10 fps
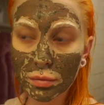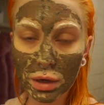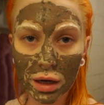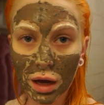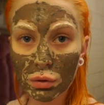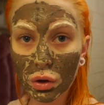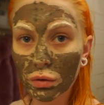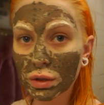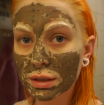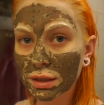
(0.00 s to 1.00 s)
but I will
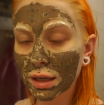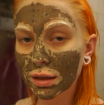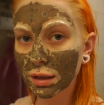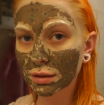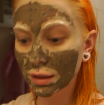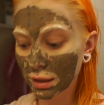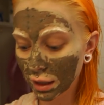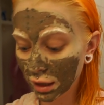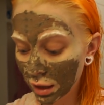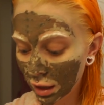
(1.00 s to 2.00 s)
obviously let
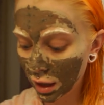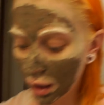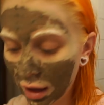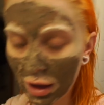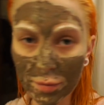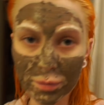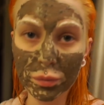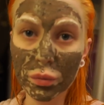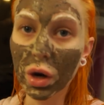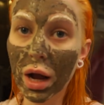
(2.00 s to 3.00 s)
the
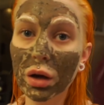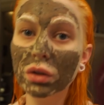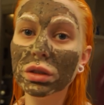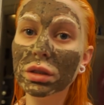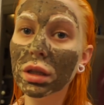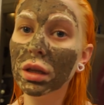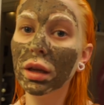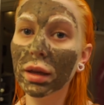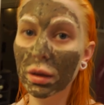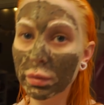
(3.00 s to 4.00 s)
brows
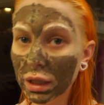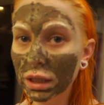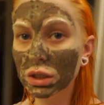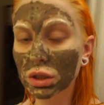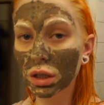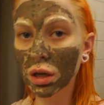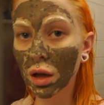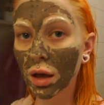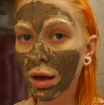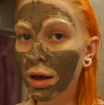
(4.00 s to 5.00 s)
get bleached
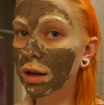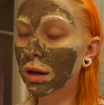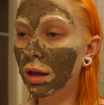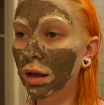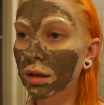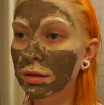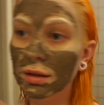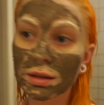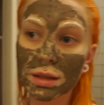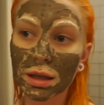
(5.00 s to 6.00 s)
and
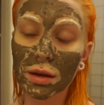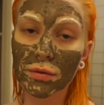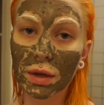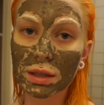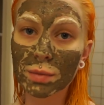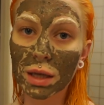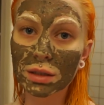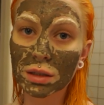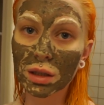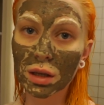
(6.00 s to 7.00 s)
this face
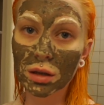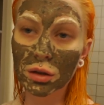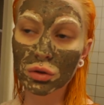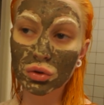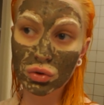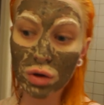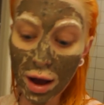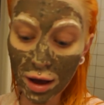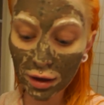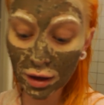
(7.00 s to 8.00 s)
mask to
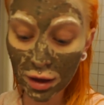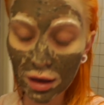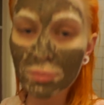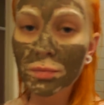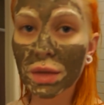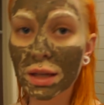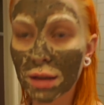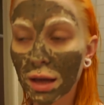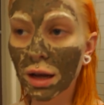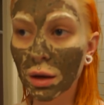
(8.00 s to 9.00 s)
dry, and
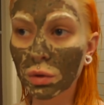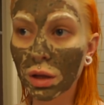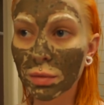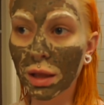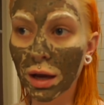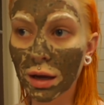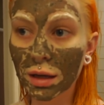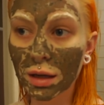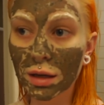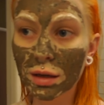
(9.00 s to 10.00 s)
then I will
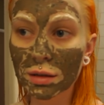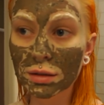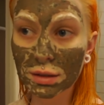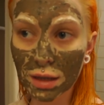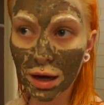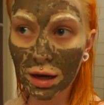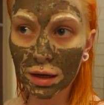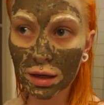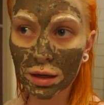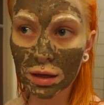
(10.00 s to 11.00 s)
apply to the
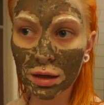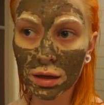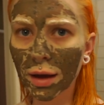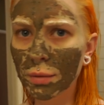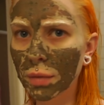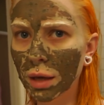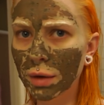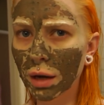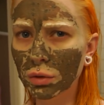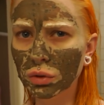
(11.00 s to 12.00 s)
eye, and maybe
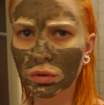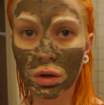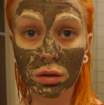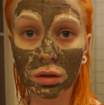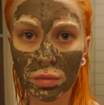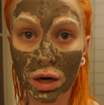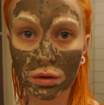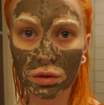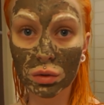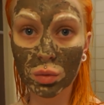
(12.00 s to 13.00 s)
I will do it on the
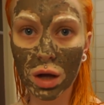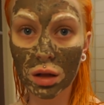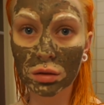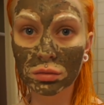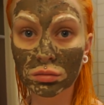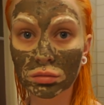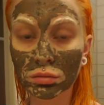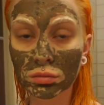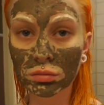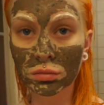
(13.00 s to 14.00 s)
brows as well,
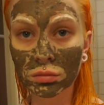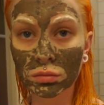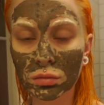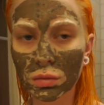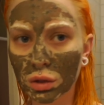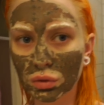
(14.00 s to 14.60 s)
not